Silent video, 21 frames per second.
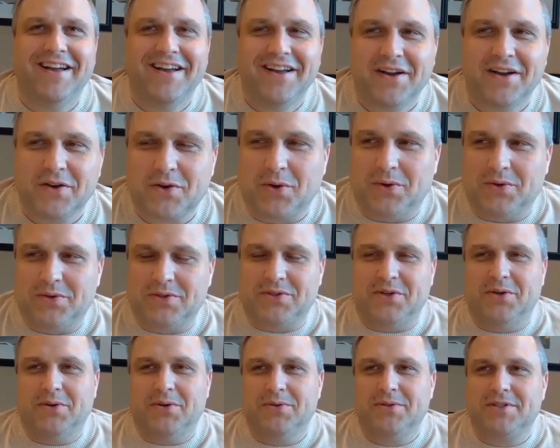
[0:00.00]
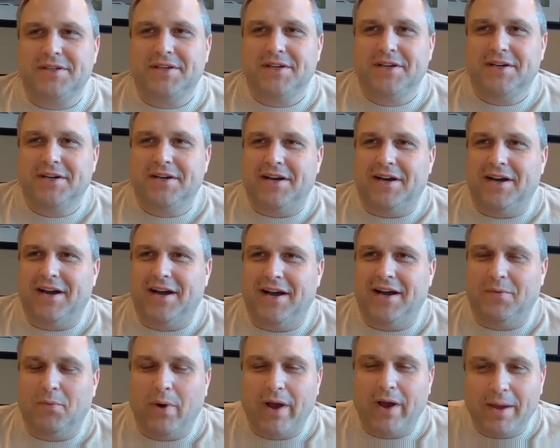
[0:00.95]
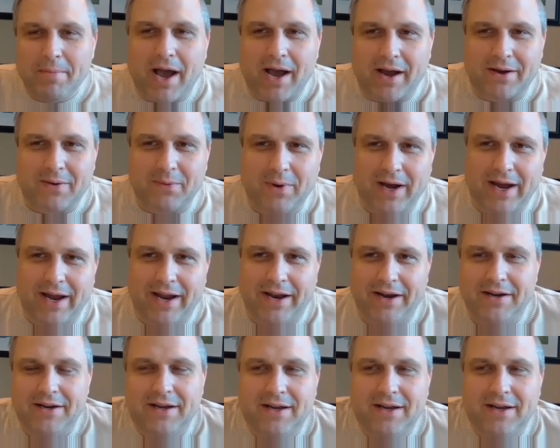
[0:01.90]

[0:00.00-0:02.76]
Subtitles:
Cole's Notes, way back when.